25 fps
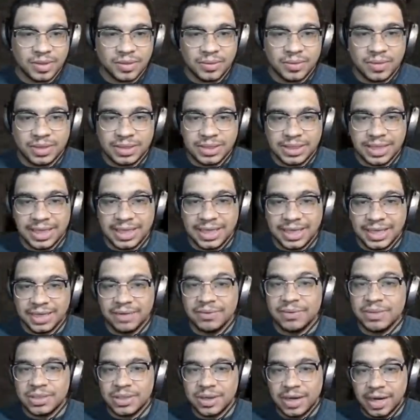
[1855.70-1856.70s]
Well, Tink, it
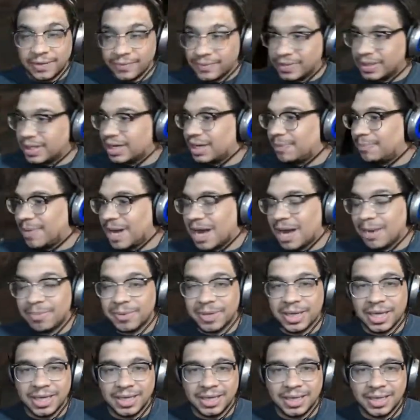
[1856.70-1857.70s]
was great for you to pop
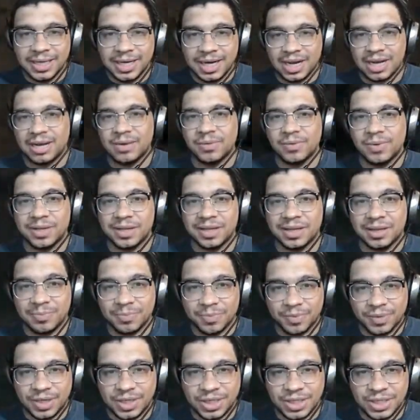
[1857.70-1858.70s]
in, and I really
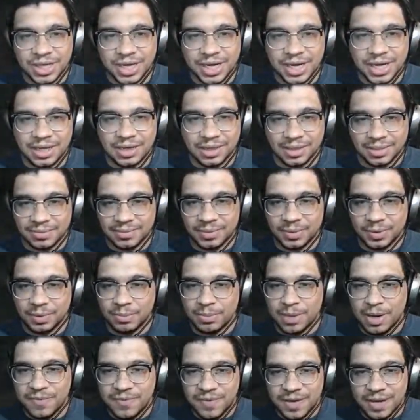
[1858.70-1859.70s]
appreciate it. You're
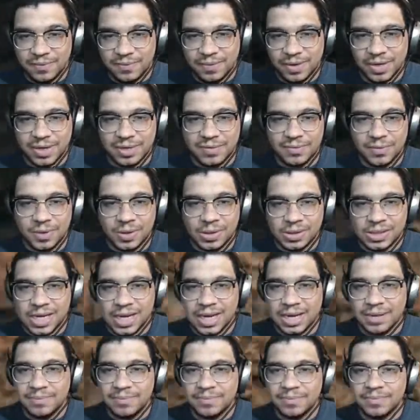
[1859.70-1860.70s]
my favorite of all
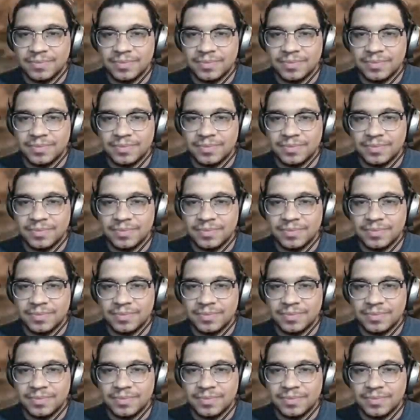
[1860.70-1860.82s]
time.